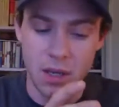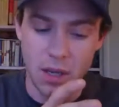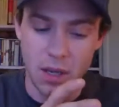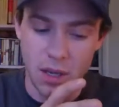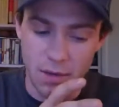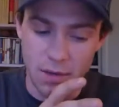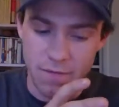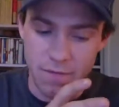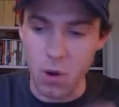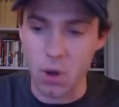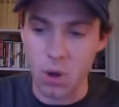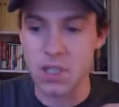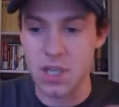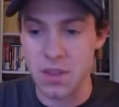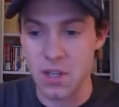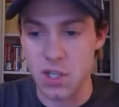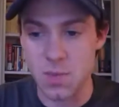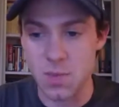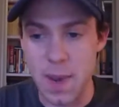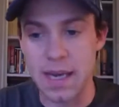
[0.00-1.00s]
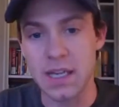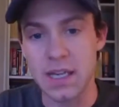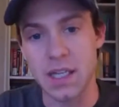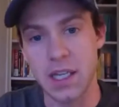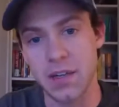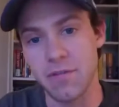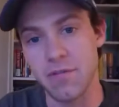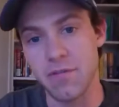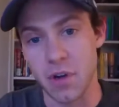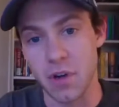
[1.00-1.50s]
focus on the
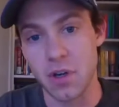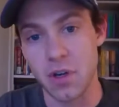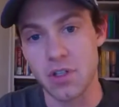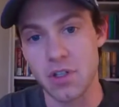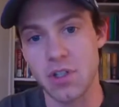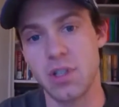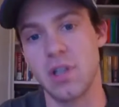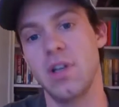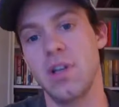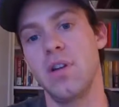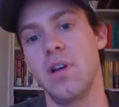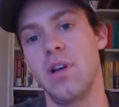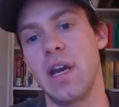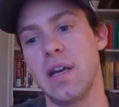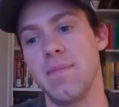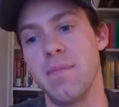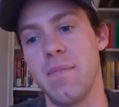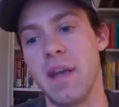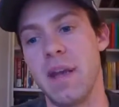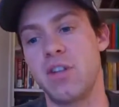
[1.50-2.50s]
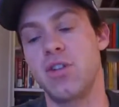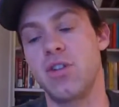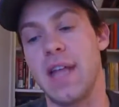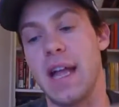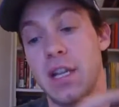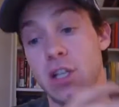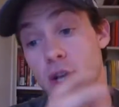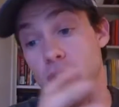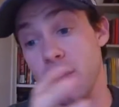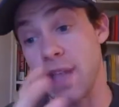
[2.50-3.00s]
speculative first and make sure
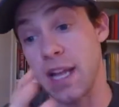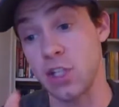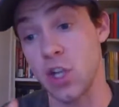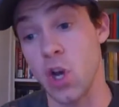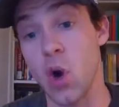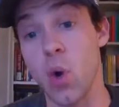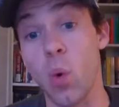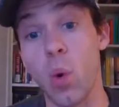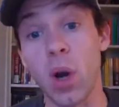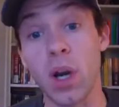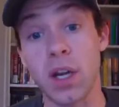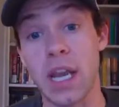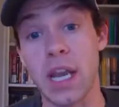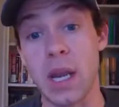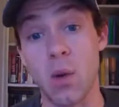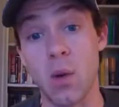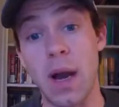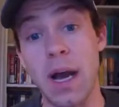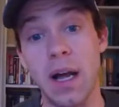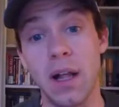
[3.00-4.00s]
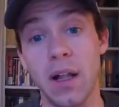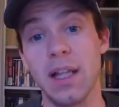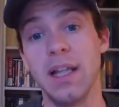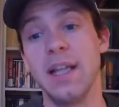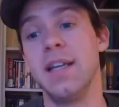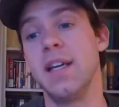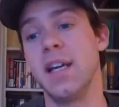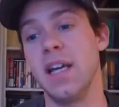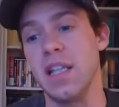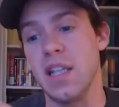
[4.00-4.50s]
that's all working well.
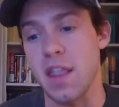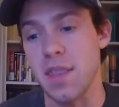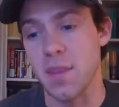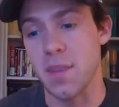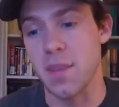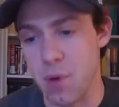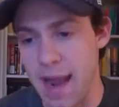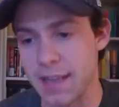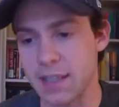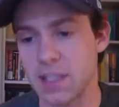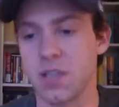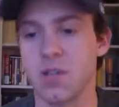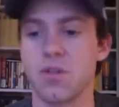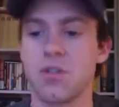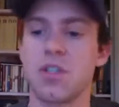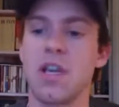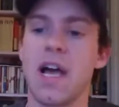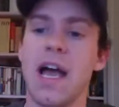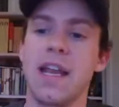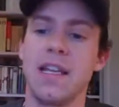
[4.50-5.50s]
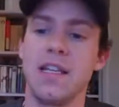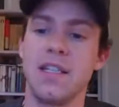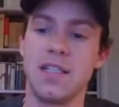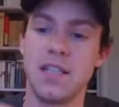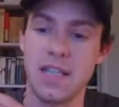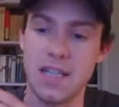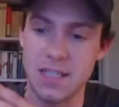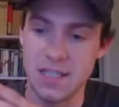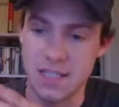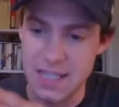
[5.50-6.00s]
And then the practical side
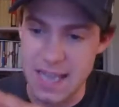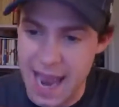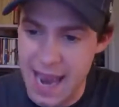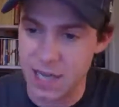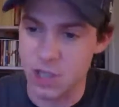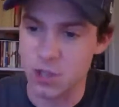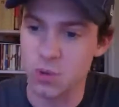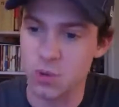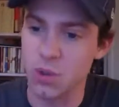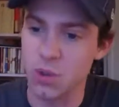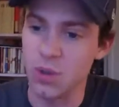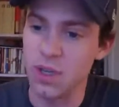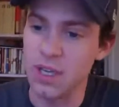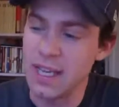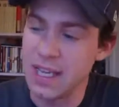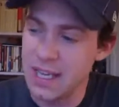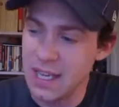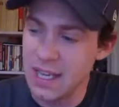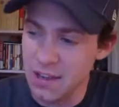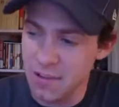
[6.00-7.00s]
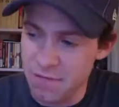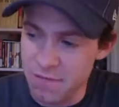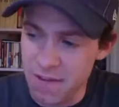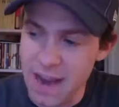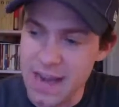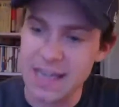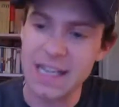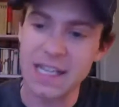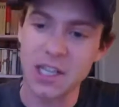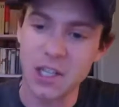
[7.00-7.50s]
is the actual
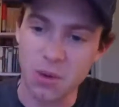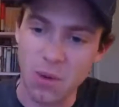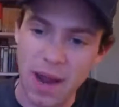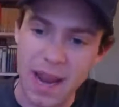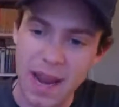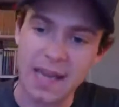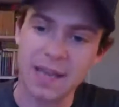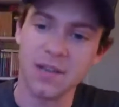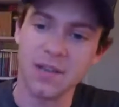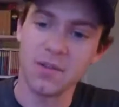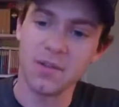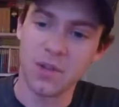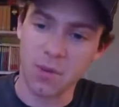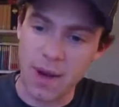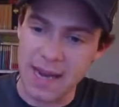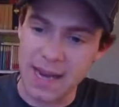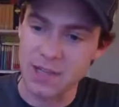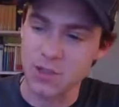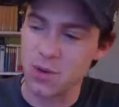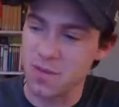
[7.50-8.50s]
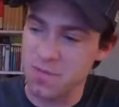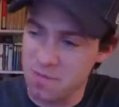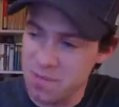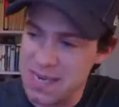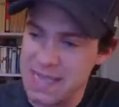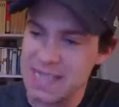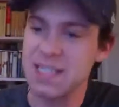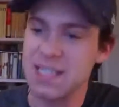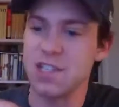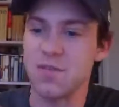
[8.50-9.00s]
finding the right sort of
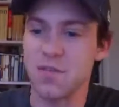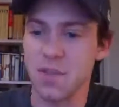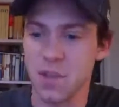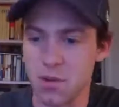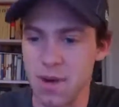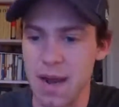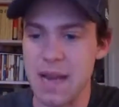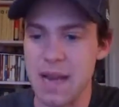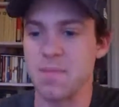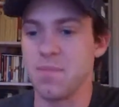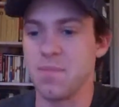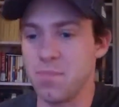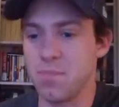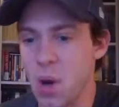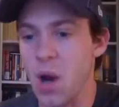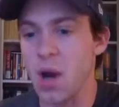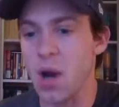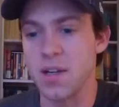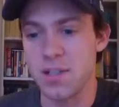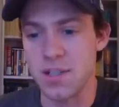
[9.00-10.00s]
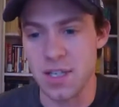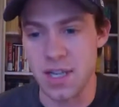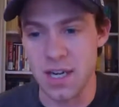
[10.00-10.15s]
pieces for the right parts.